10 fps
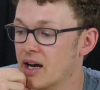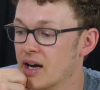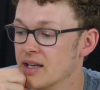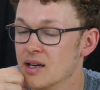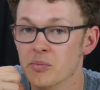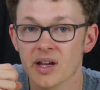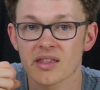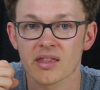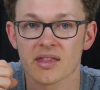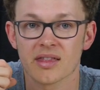I am
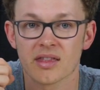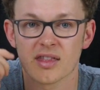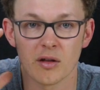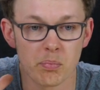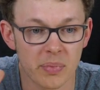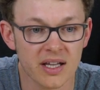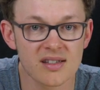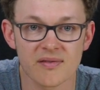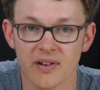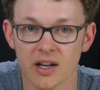not the
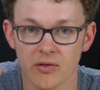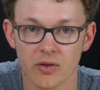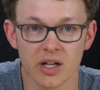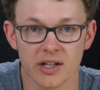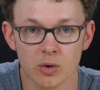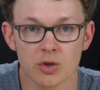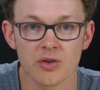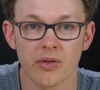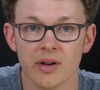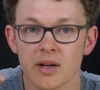biggest fan of really
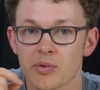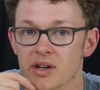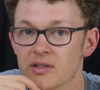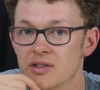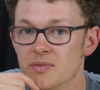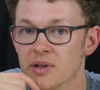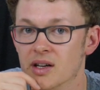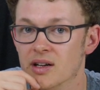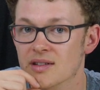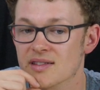huge 3D printers
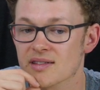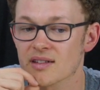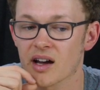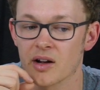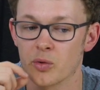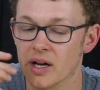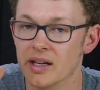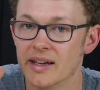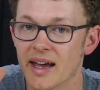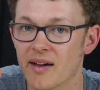because I
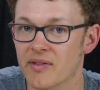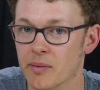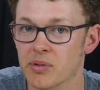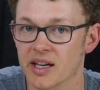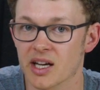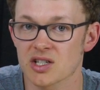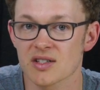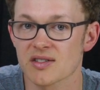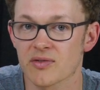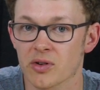rarely have
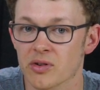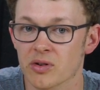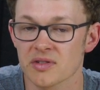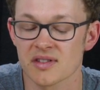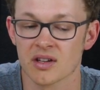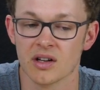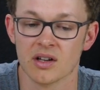applications for those.